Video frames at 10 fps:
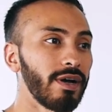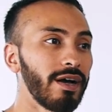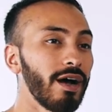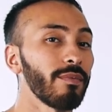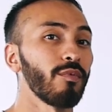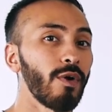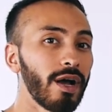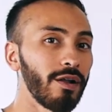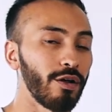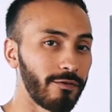up
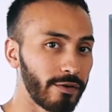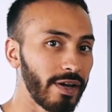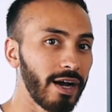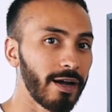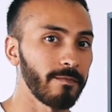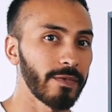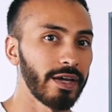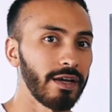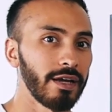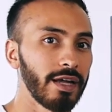well over time.
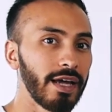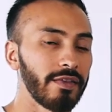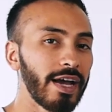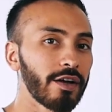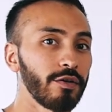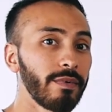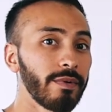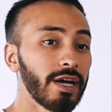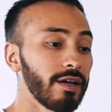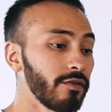And that could be
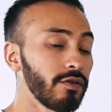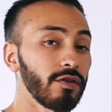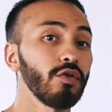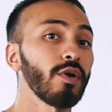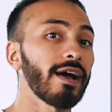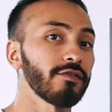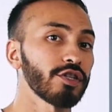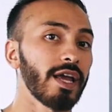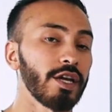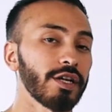because you have
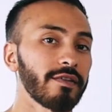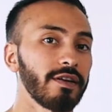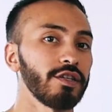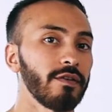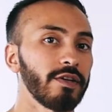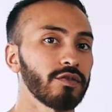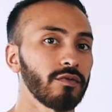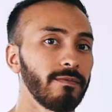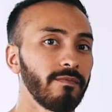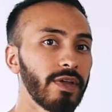changed as an
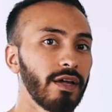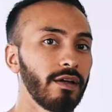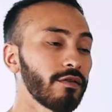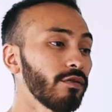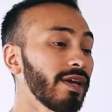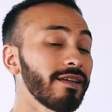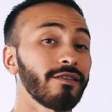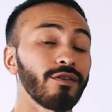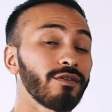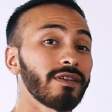individual. So things you
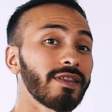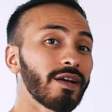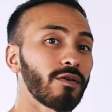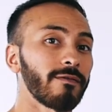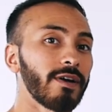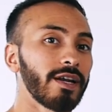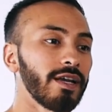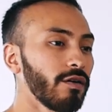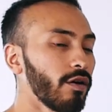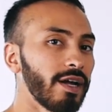used to think were funny
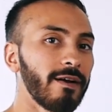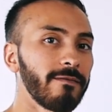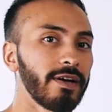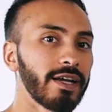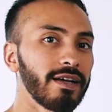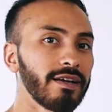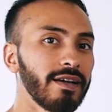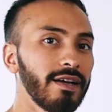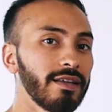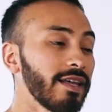are not funny.
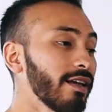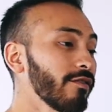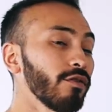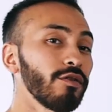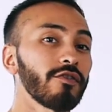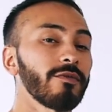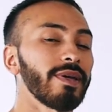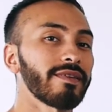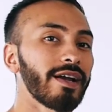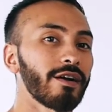Things you used to be
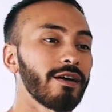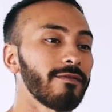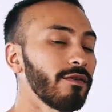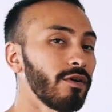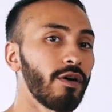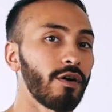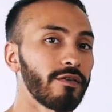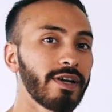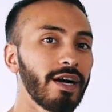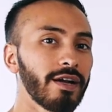scared of aren't scary